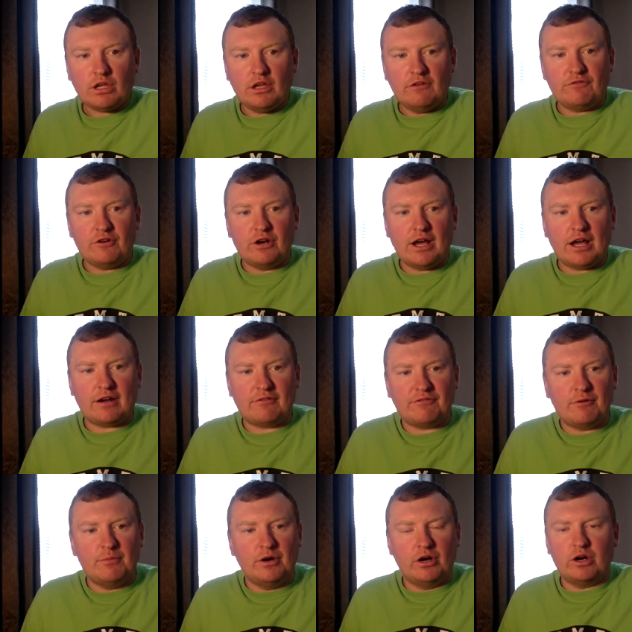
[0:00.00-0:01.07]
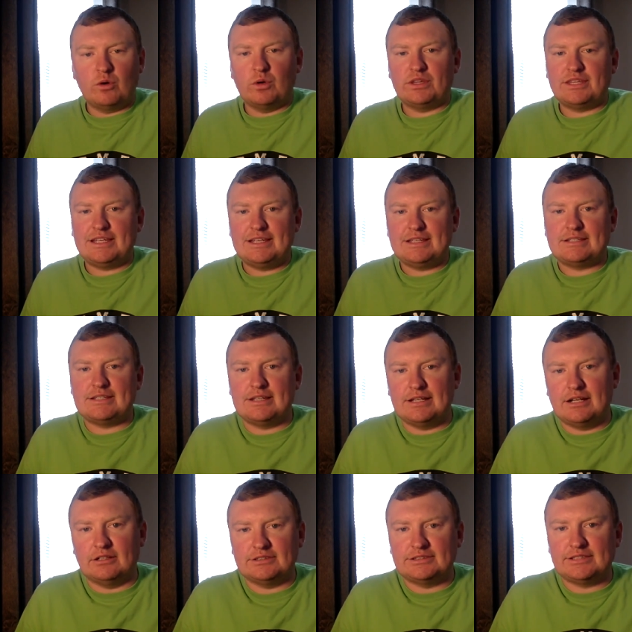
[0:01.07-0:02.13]
If you're not familiar with the
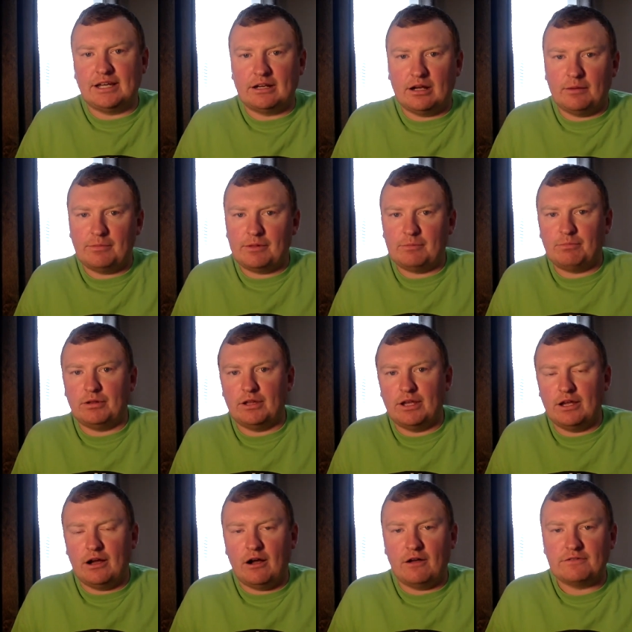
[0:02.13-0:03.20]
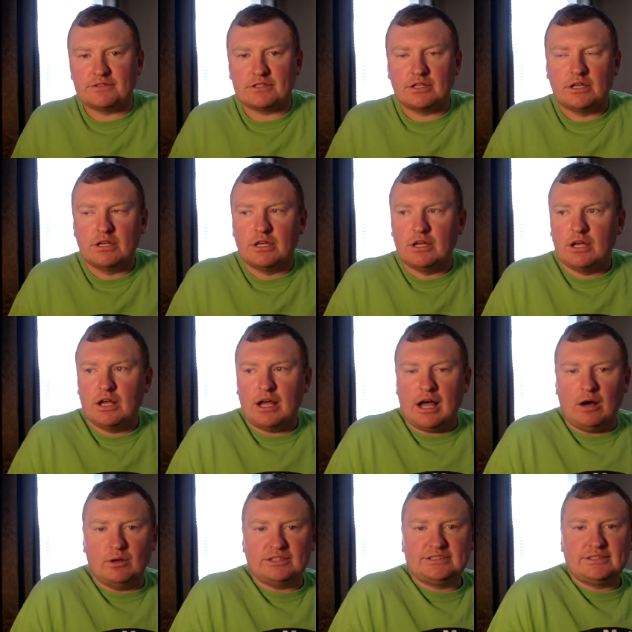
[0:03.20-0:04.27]
ECNL setup and playoffs,
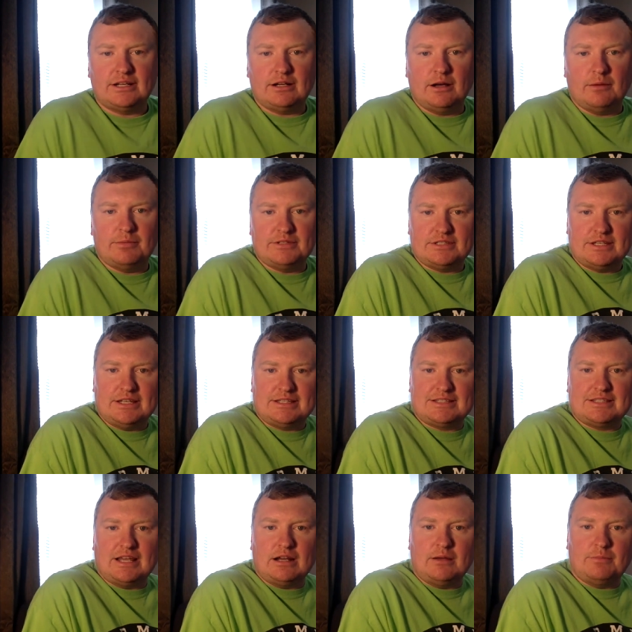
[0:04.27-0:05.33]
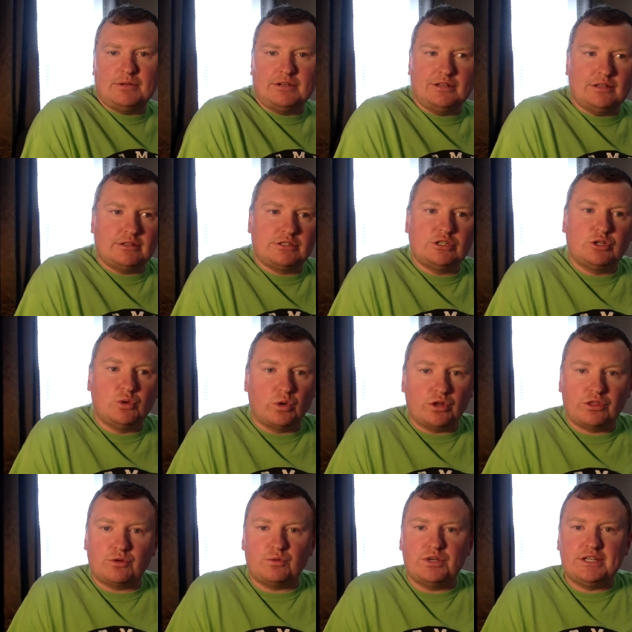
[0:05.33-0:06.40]
how it's set up is it's set up into two or
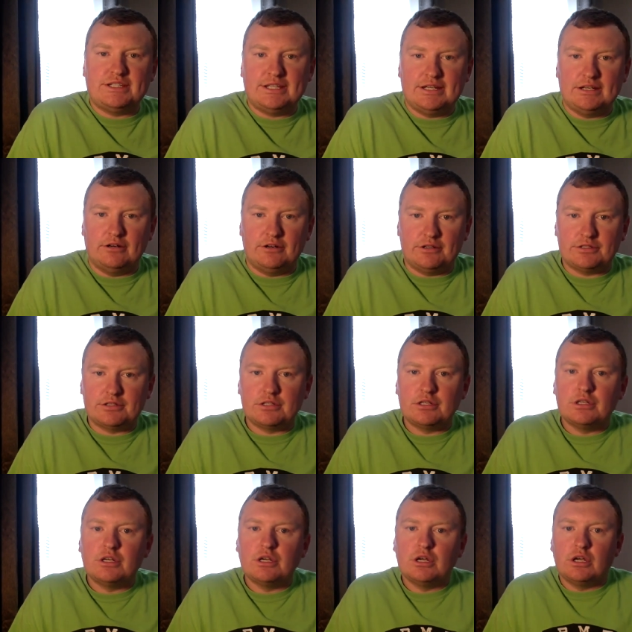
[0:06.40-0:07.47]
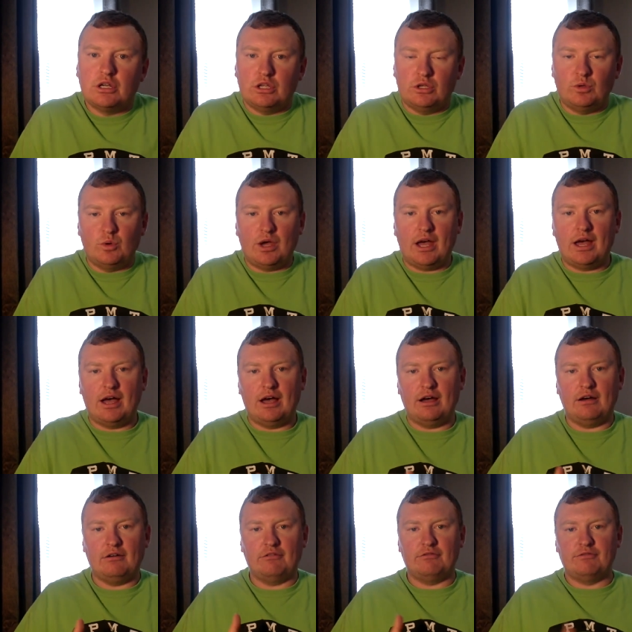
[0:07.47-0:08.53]
three tiers. You
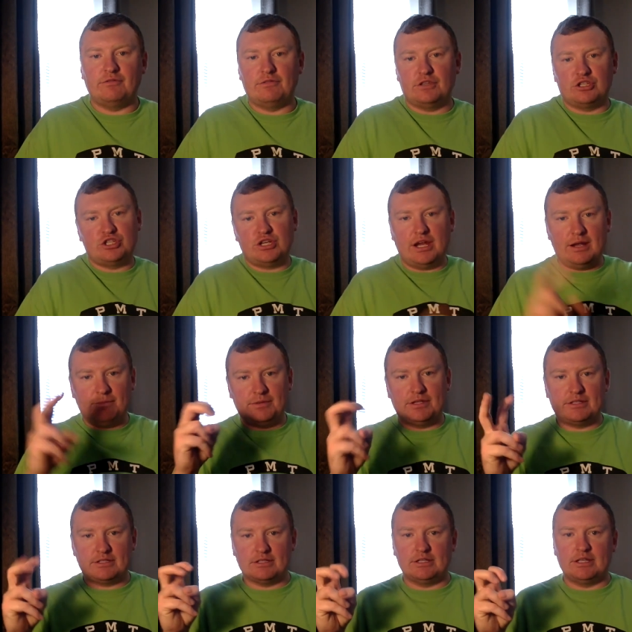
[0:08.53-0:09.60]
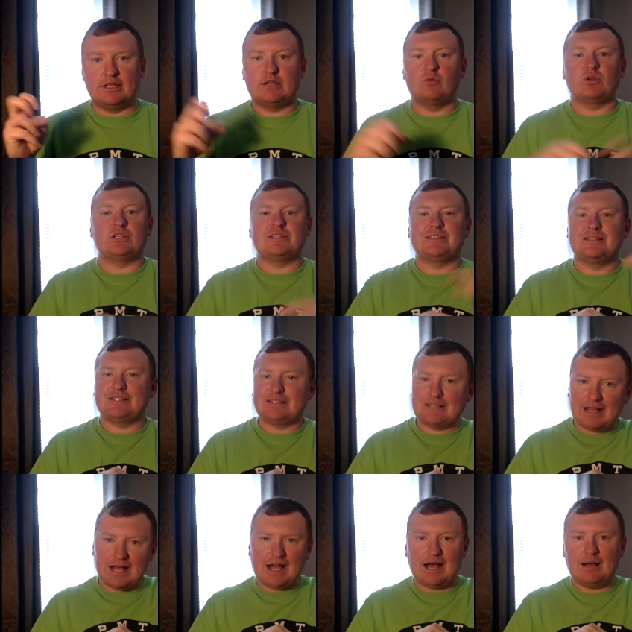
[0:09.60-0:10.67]
have the Champions League, which is the
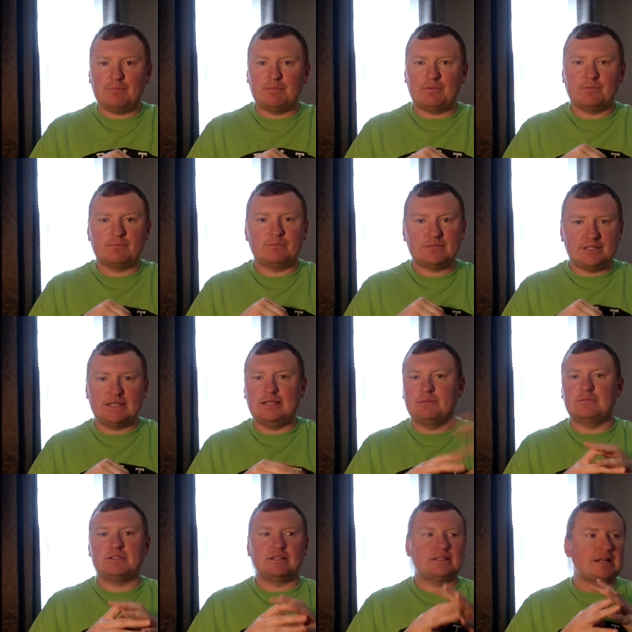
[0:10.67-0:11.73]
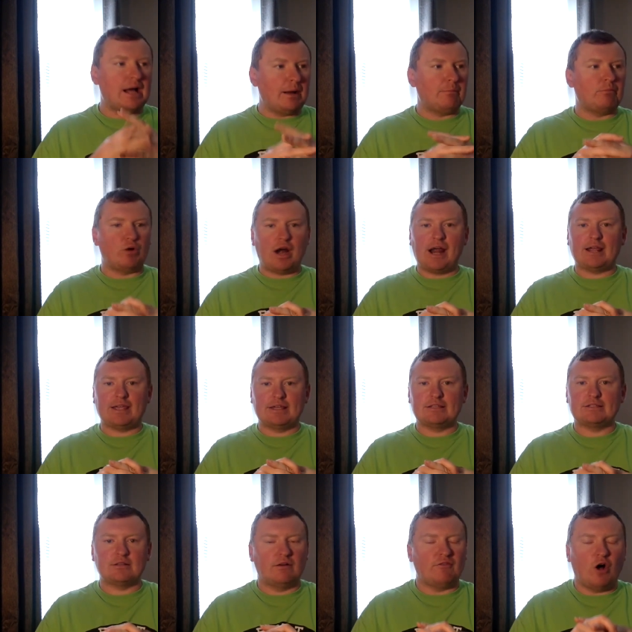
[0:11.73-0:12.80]
top teams, the top
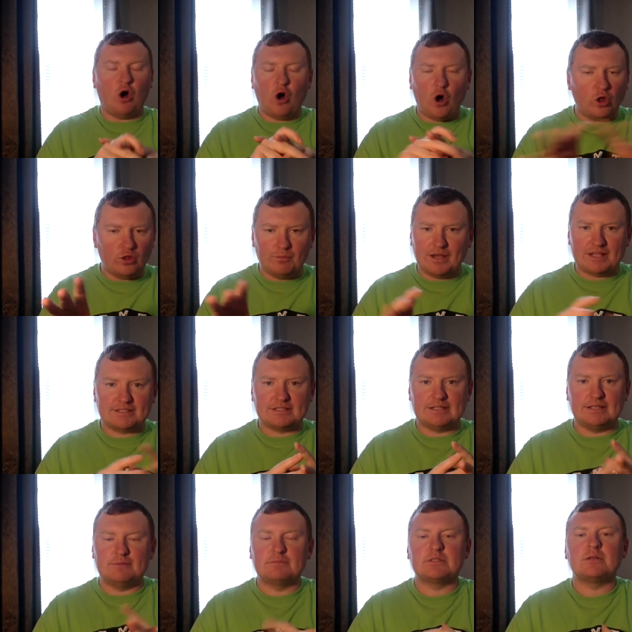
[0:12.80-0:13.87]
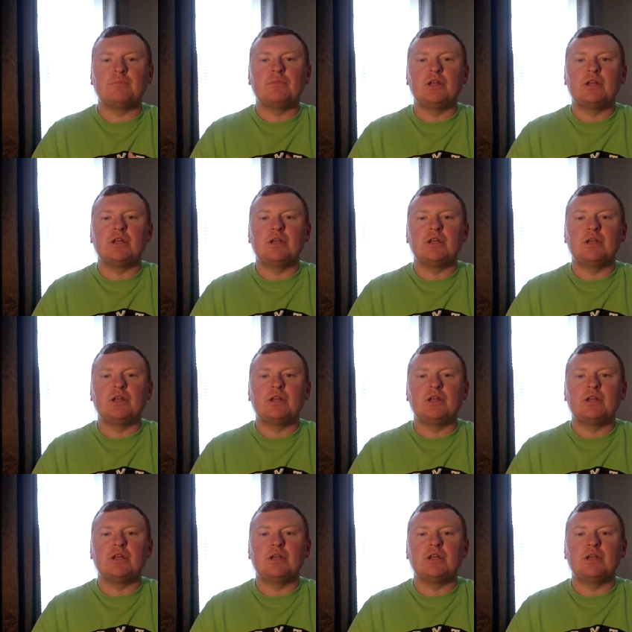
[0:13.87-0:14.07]
brackets of all the best teams.